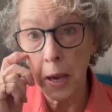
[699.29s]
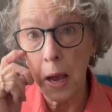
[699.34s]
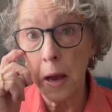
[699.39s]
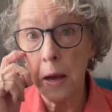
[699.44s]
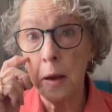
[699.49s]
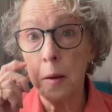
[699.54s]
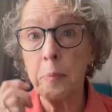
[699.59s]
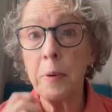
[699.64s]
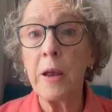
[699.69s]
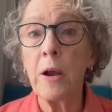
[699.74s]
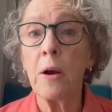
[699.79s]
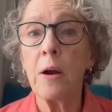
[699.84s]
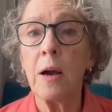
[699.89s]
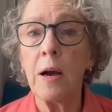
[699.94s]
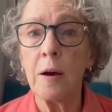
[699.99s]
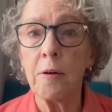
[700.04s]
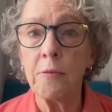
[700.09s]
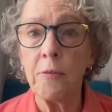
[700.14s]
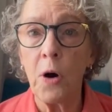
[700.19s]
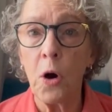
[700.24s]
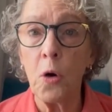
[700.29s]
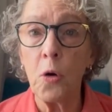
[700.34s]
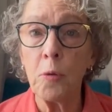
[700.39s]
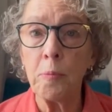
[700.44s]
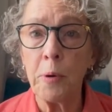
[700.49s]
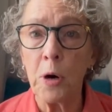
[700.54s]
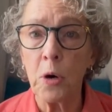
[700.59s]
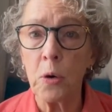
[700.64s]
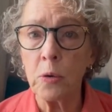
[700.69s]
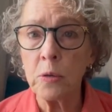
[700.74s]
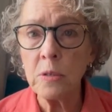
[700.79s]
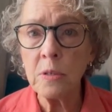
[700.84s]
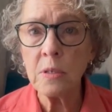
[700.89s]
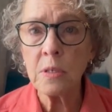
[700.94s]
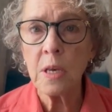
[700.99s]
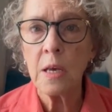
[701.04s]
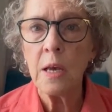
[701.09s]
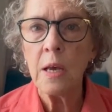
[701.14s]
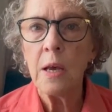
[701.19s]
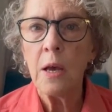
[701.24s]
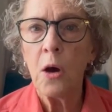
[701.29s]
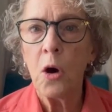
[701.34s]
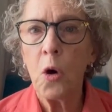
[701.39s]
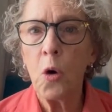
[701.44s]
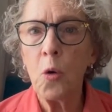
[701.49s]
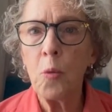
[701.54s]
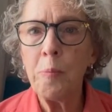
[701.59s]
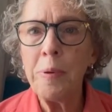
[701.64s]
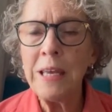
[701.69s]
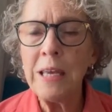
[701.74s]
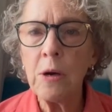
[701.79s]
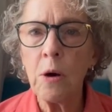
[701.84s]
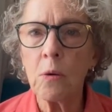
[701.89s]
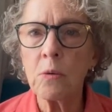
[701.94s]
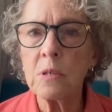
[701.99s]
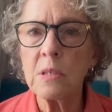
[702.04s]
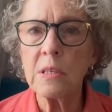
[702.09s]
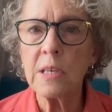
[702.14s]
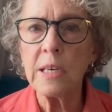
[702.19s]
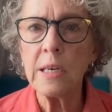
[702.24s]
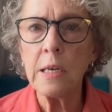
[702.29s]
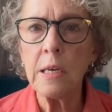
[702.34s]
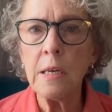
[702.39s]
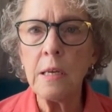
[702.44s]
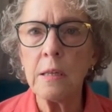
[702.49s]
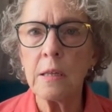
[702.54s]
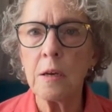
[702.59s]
a pair of Oboz, O-B-O-Z.